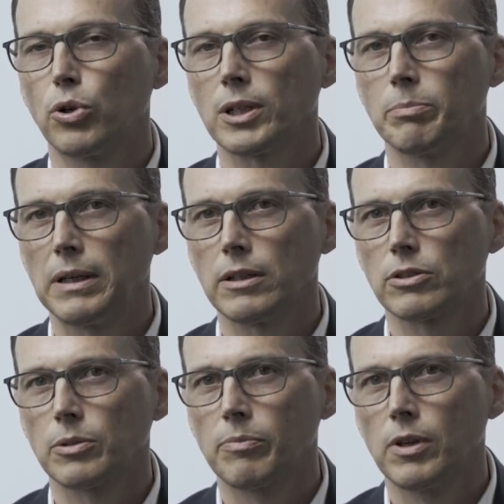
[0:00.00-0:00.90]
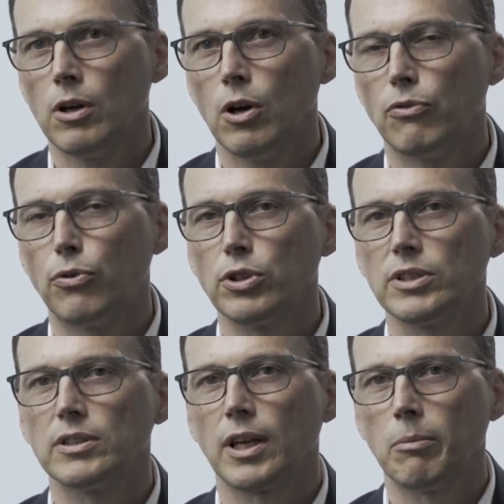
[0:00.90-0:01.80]
product pillars.
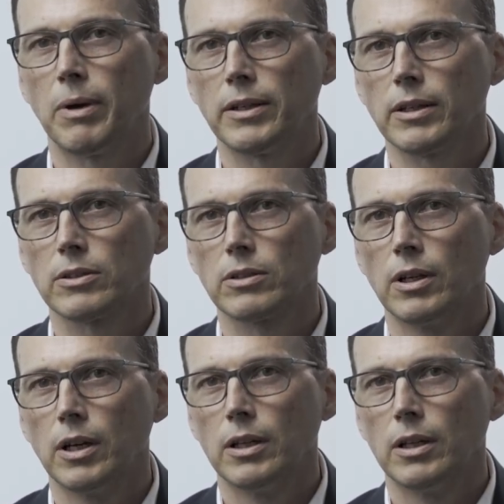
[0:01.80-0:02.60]
First is telematics.